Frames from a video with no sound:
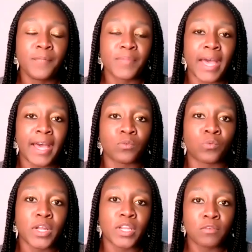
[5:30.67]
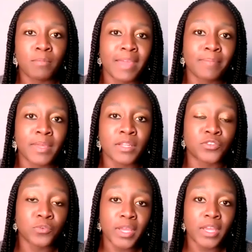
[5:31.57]
at what you may be
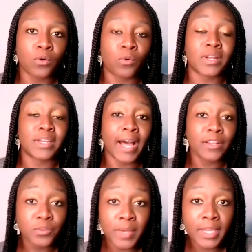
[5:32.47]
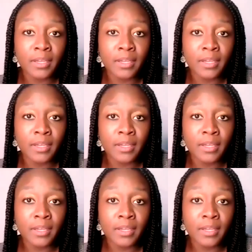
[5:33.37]
doing or not doing,